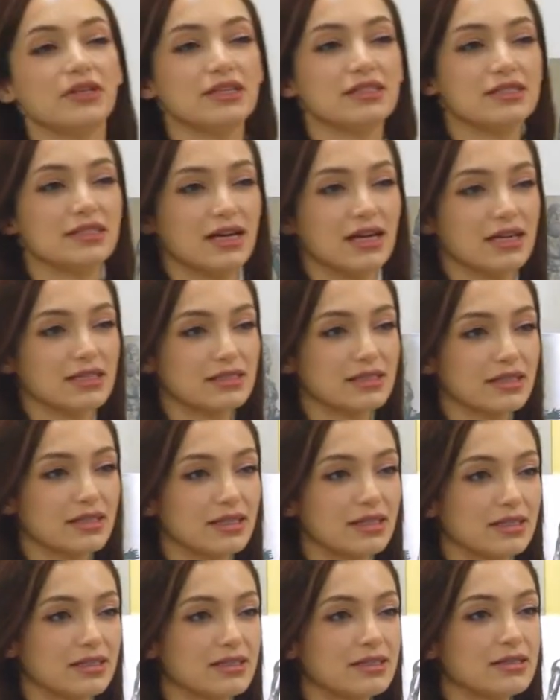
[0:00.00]
is
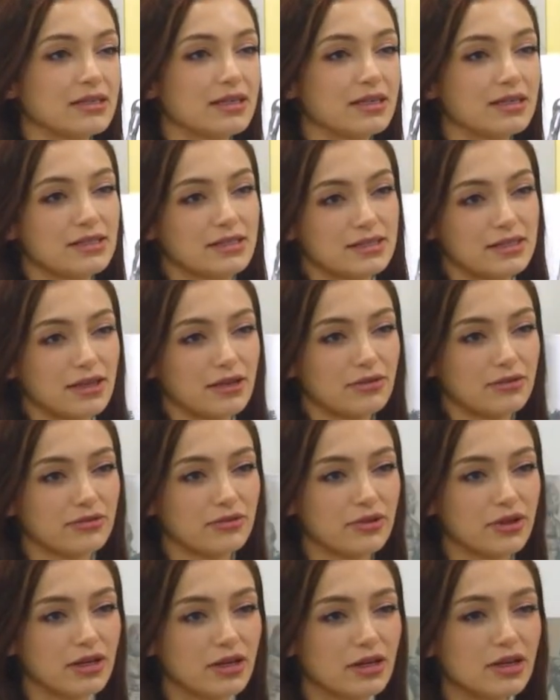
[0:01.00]
asking
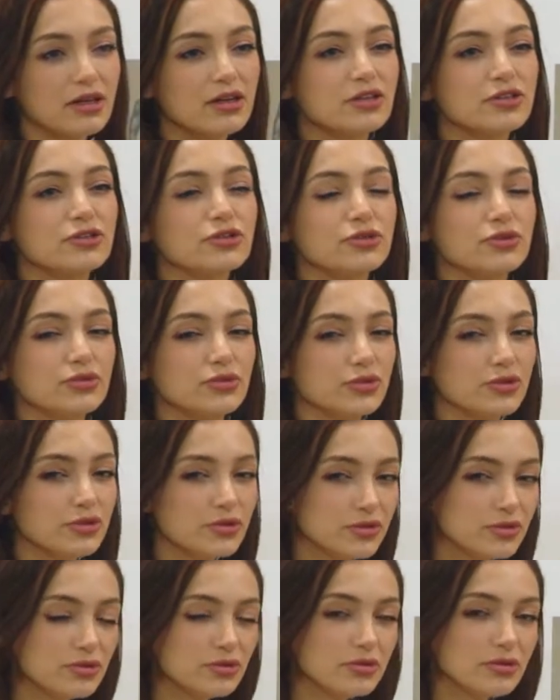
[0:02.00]
itself, do
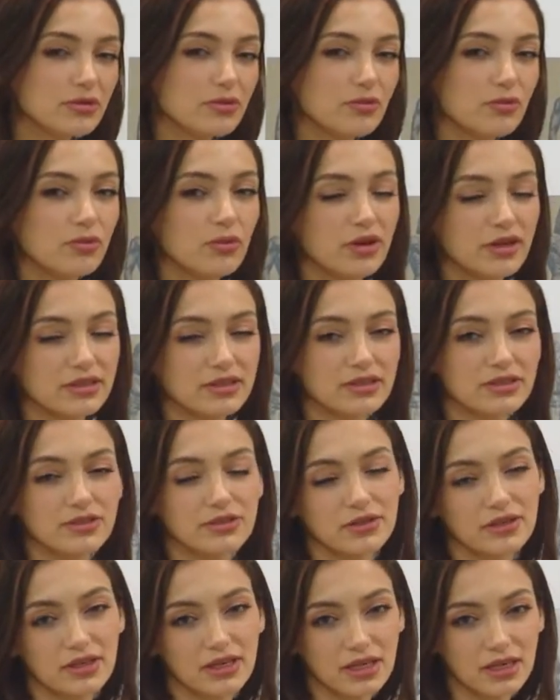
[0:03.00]
you want to
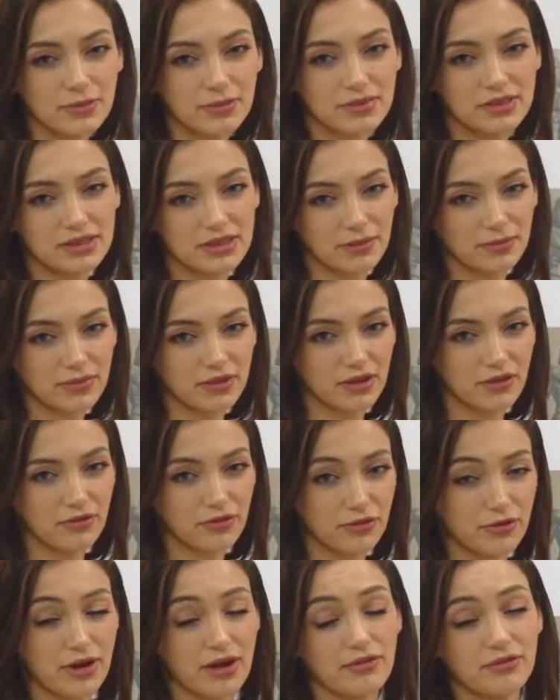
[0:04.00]
keep something
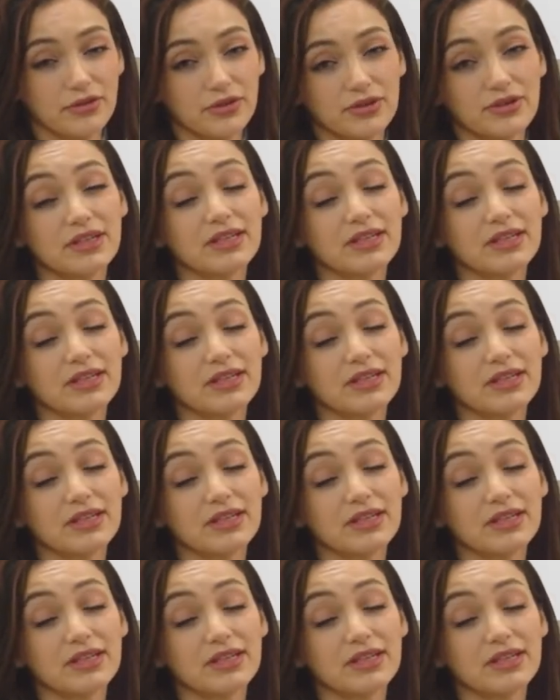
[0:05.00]
forever?